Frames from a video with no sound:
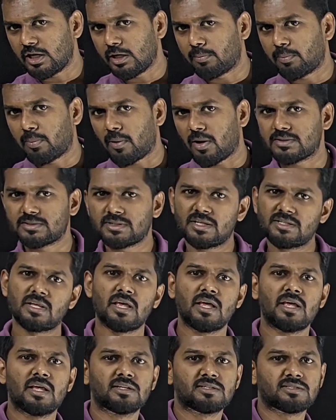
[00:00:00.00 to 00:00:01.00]
it passes
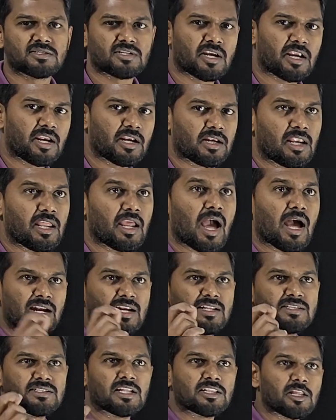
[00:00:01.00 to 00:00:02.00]
straightly.
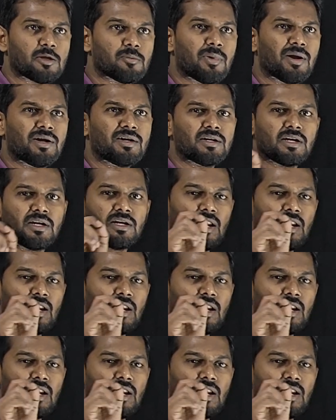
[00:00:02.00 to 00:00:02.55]
That is nothing but